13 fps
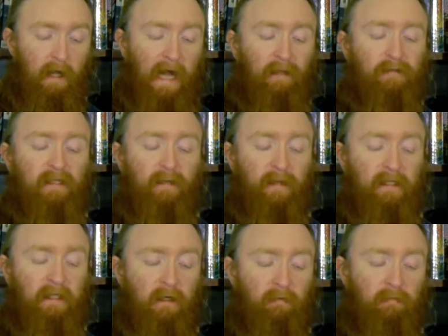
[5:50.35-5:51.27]
I looked at
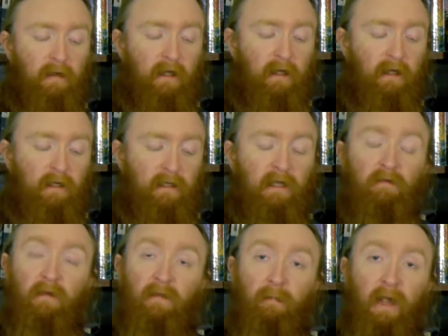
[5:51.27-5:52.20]
myself, now
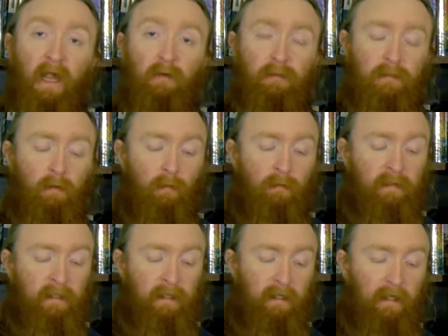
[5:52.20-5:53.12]
that the pain was
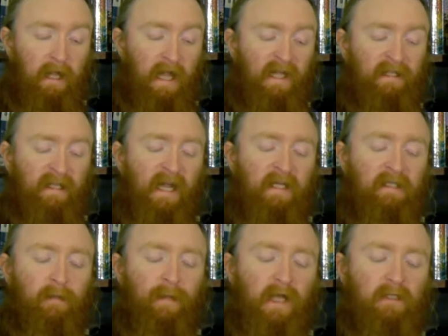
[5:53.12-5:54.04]
numbed, and tried
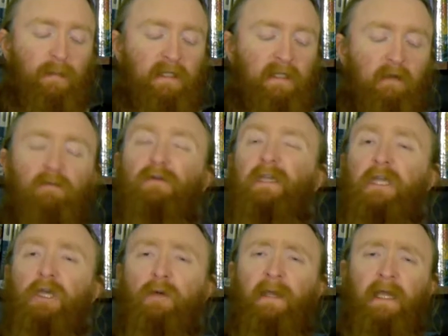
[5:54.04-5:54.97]
to imagine myself looking
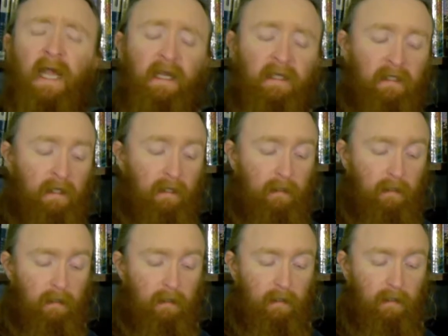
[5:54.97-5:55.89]
human again.
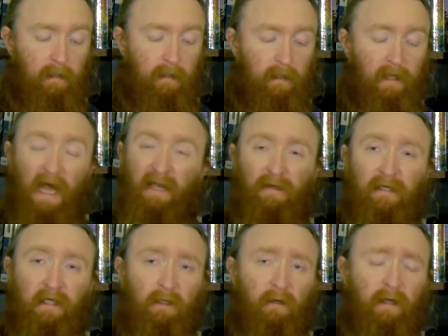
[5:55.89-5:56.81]
I
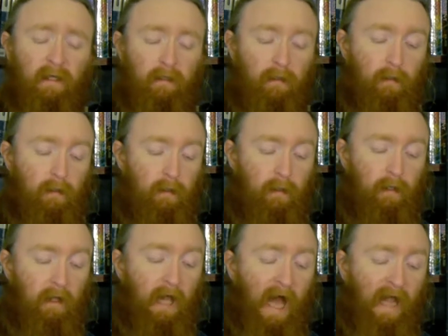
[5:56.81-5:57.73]
couldn't do it.
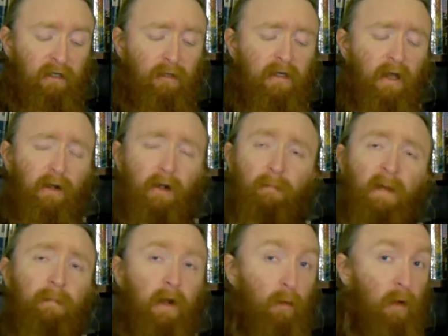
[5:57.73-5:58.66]
I couldn't
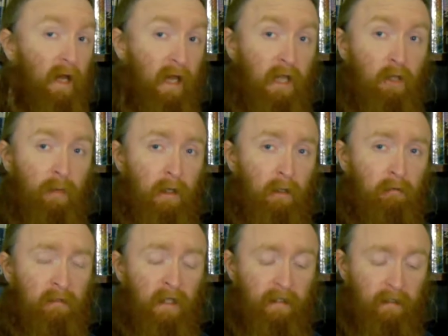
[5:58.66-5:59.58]
remember what a human
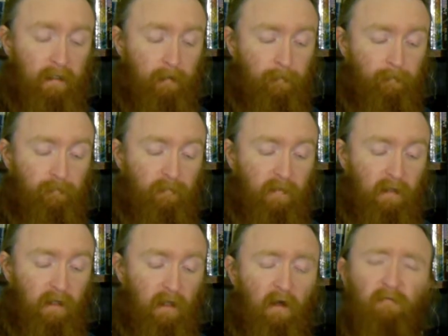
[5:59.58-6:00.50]
looked like.
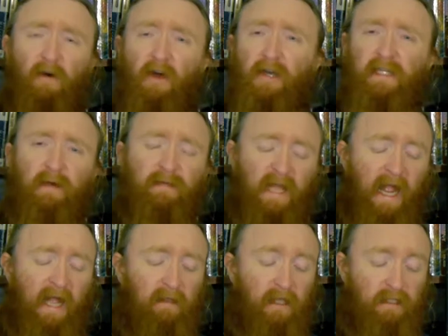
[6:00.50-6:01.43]
First, I was a
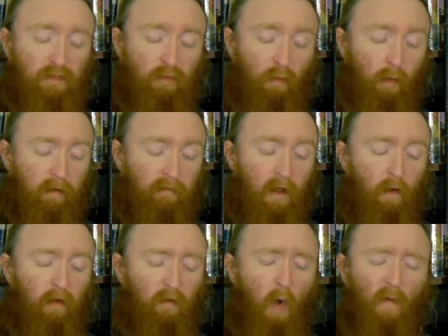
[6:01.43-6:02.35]
headless dwarf
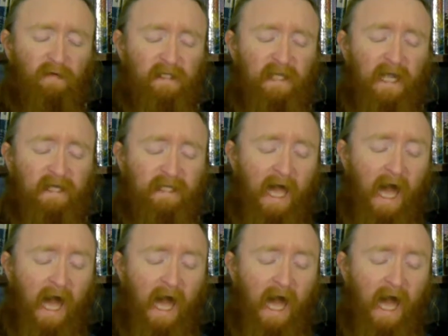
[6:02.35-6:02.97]
with oversized